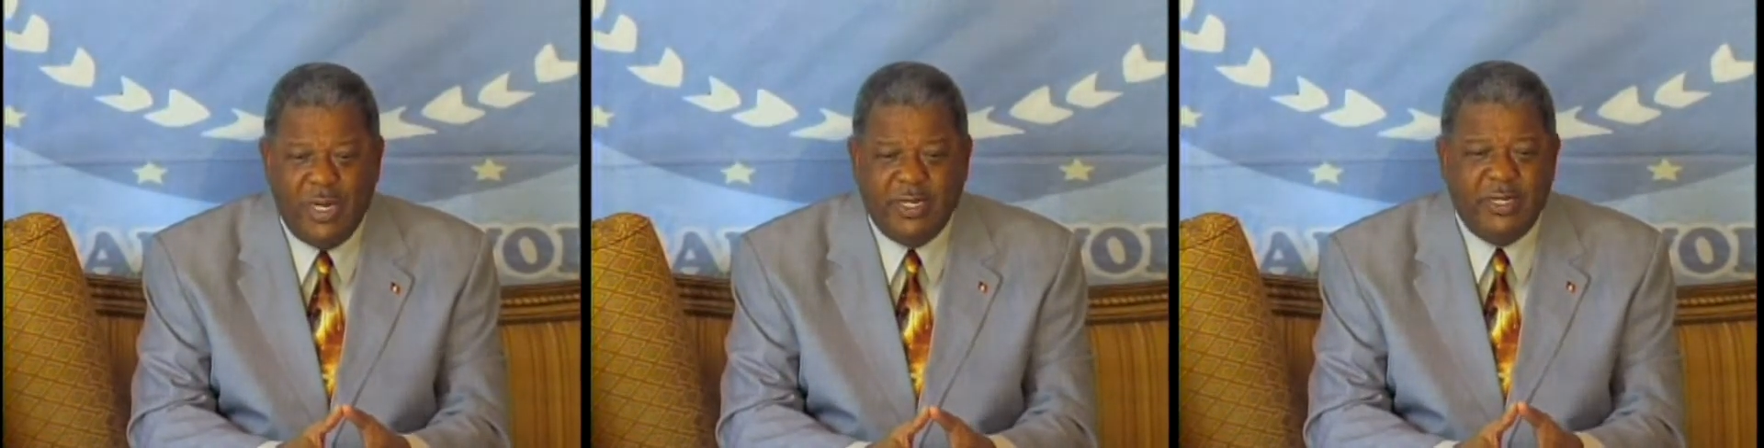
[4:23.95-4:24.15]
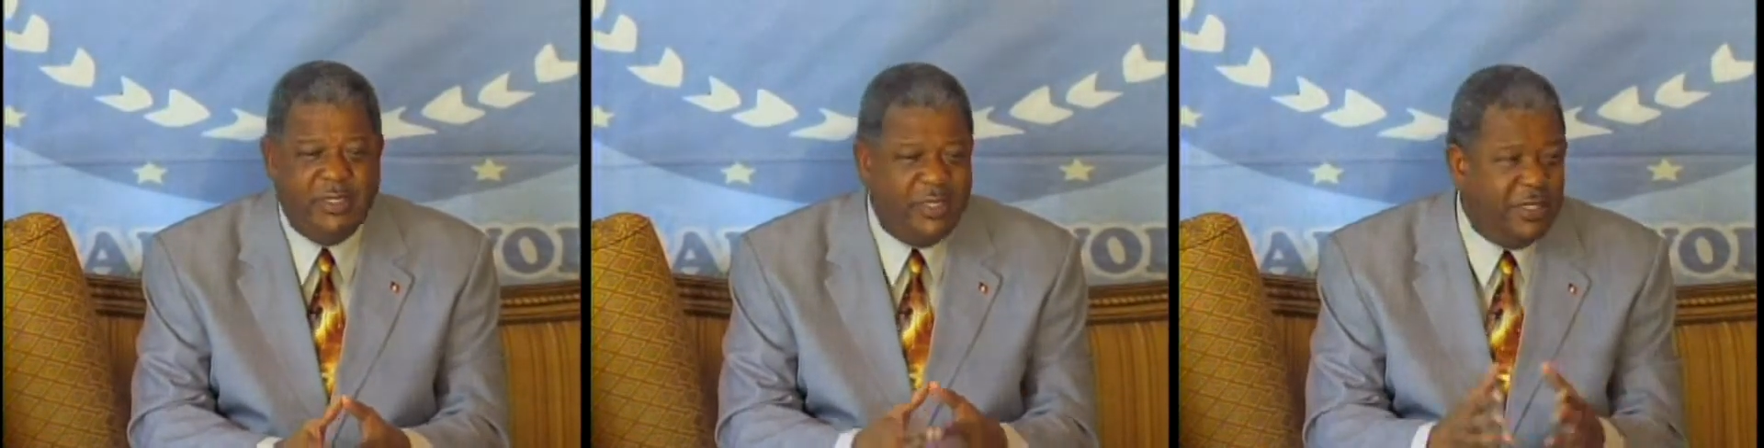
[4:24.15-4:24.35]

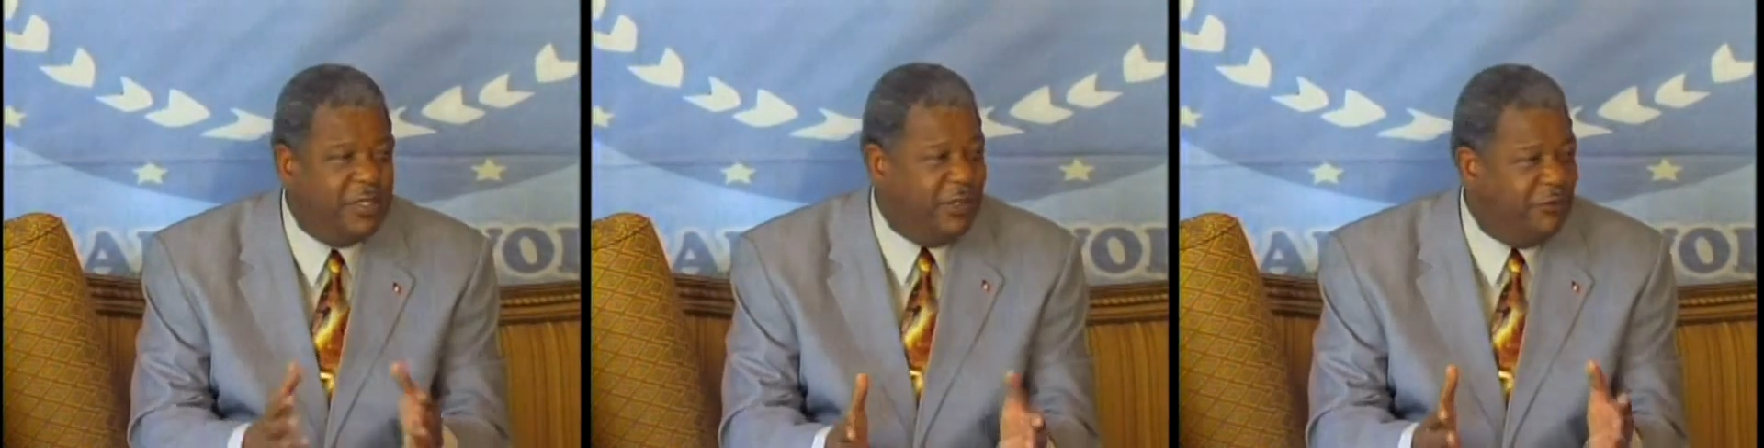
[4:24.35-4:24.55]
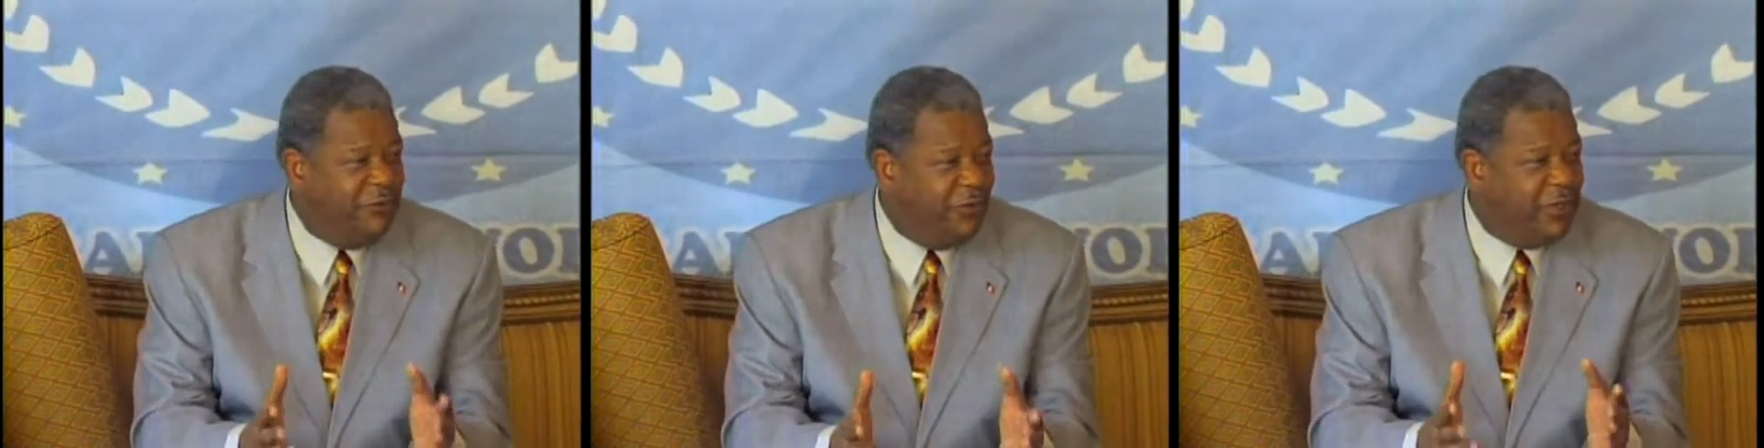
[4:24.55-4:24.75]

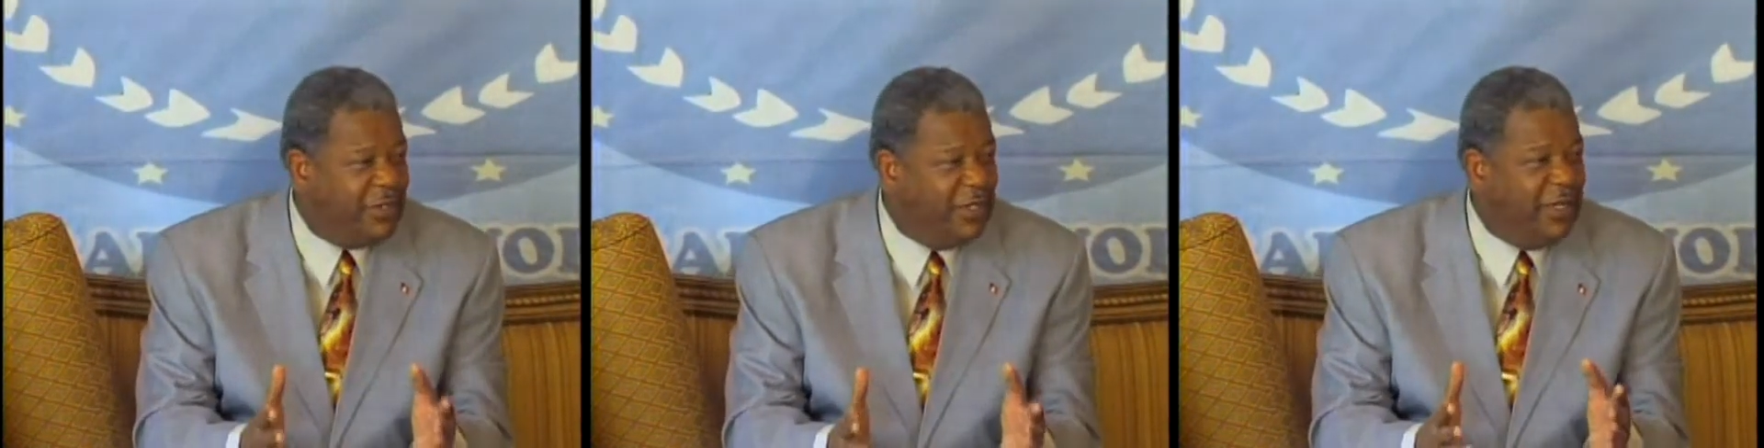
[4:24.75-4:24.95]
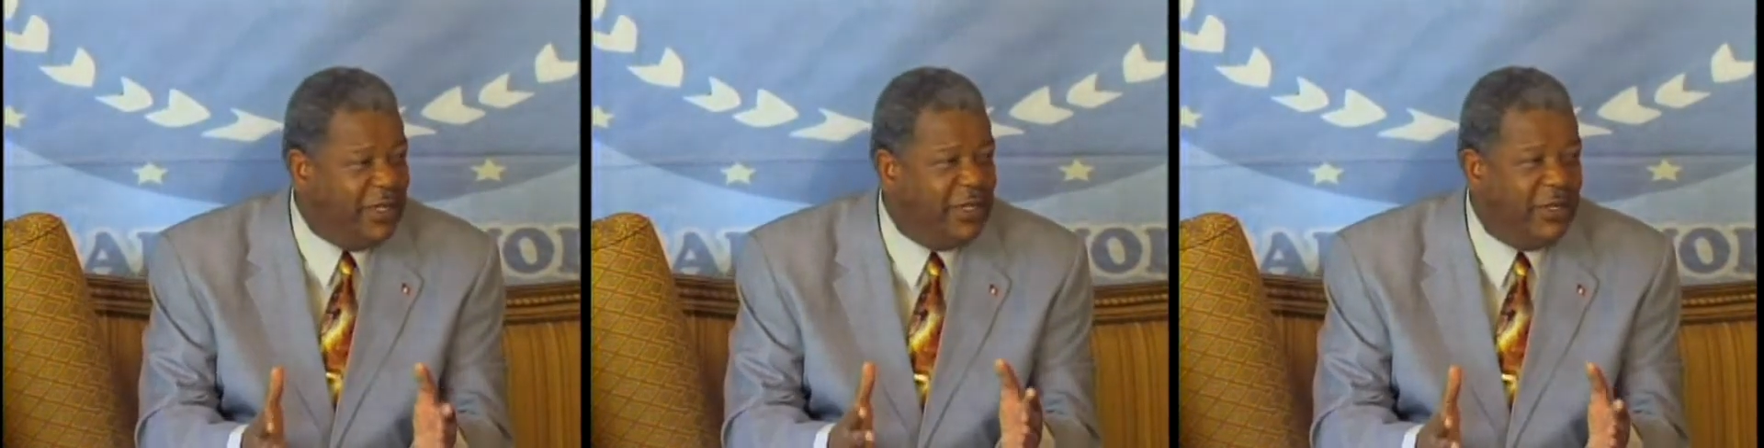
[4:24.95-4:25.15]
anything
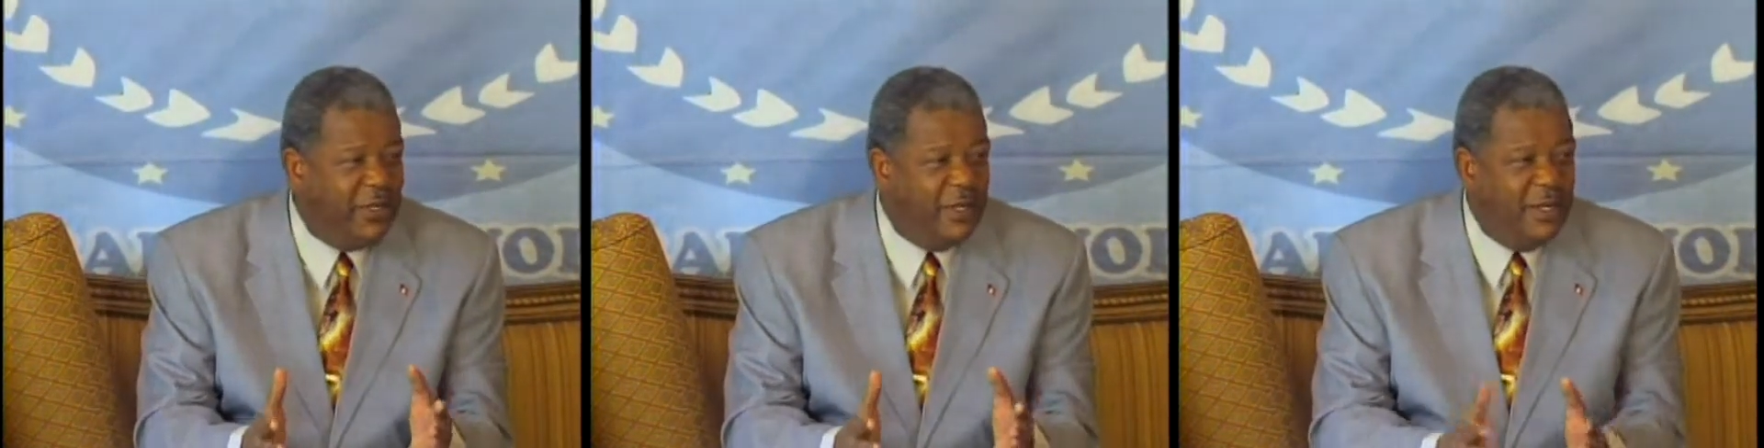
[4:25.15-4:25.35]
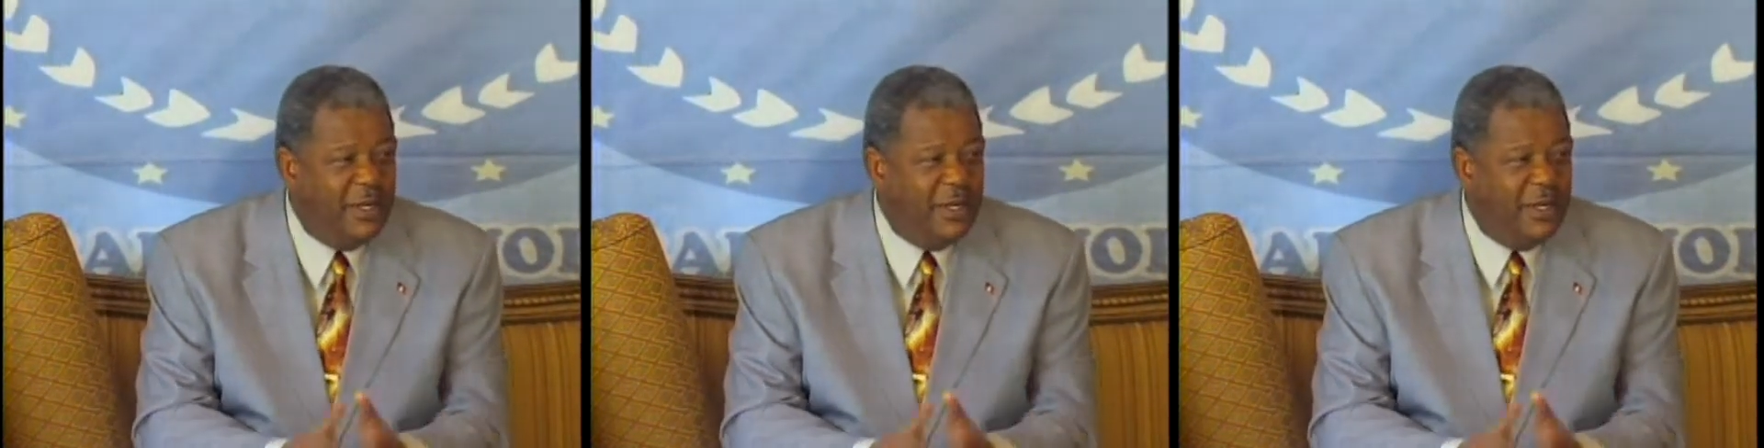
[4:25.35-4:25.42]
differently,